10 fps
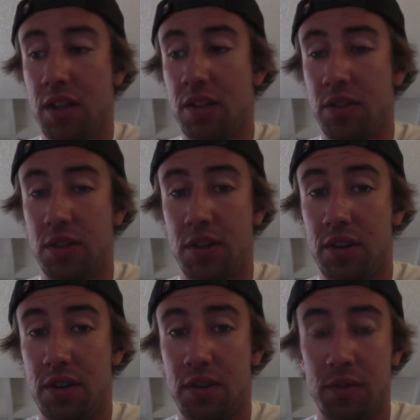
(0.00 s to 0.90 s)

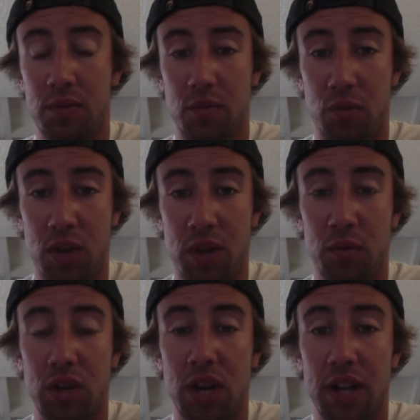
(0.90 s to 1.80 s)
the wind
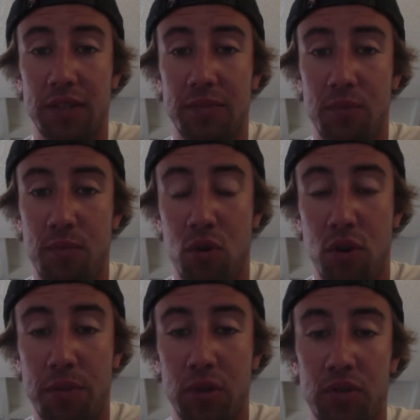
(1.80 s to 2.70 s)
will cause
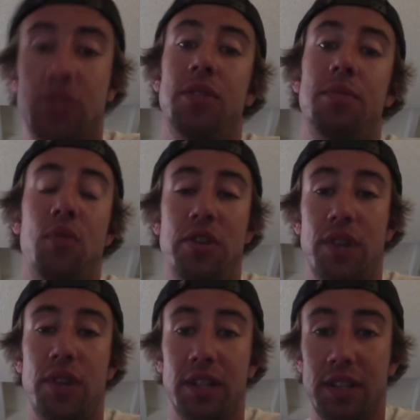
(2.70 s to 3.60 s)
moored boats to point
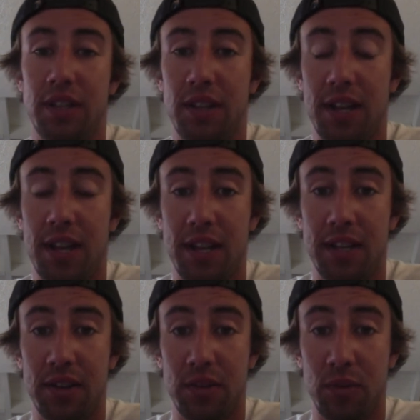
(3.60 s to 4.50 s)
directly into
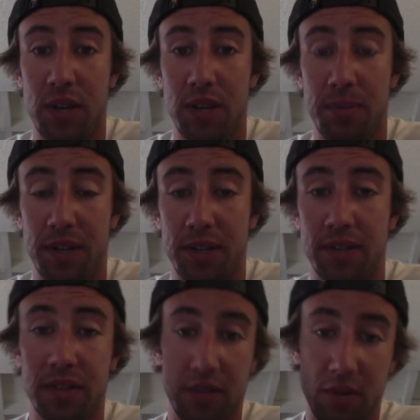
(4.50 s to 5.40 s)
their wind,
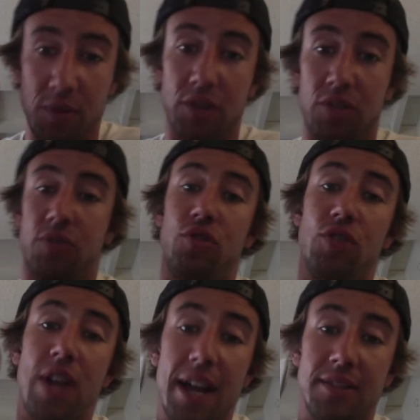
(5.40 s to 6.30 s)
because the wind just
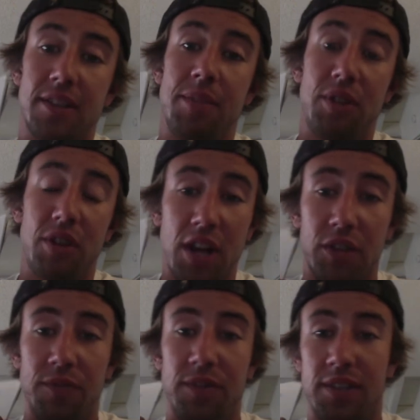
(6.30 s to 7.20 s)
drags on them and they're
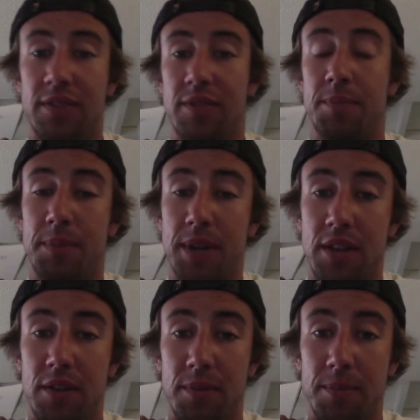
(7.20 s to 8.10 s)
held fixed by
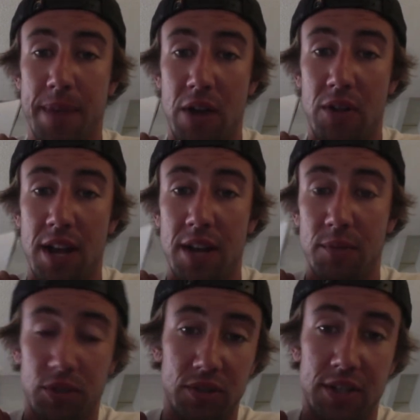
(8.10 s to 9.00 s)
their bow line,
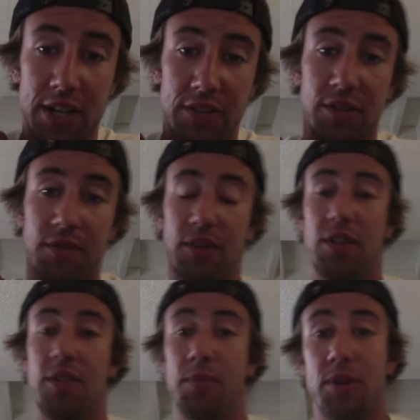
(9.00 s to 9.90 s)
which is attached to the
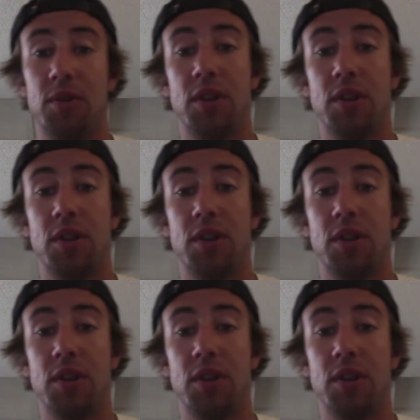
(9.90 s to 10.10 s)
front of the boat,